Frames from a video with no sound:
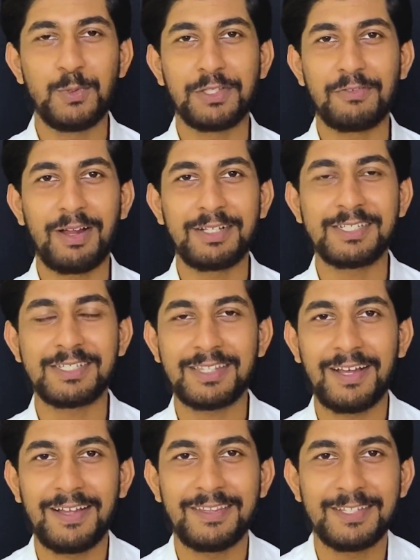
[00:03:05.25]
with
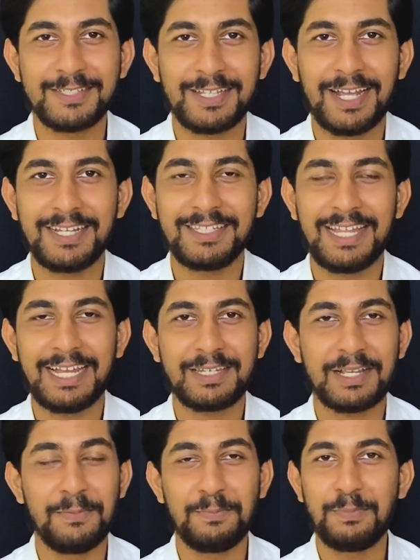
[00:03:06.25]
Rajasthan, the side
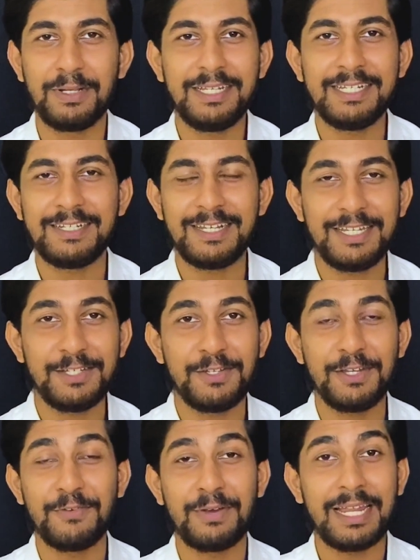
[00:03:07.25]
that completely
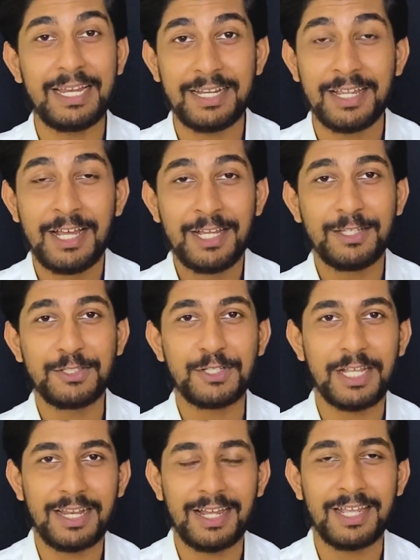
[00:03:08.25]
derailed the
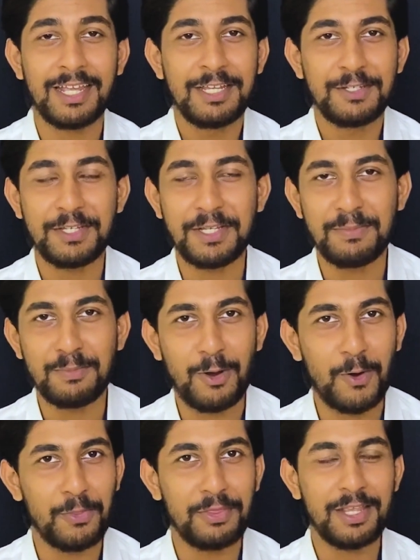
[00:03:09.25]
Chennai team
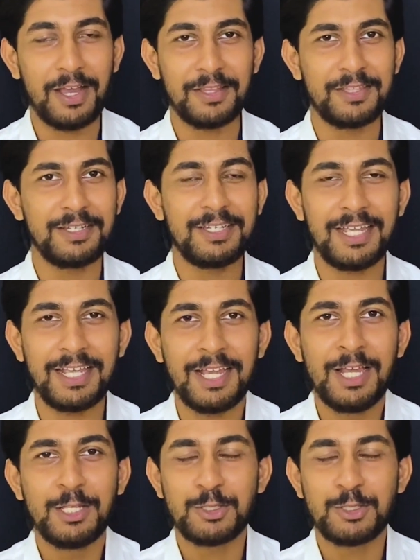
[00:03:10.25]
on the other day.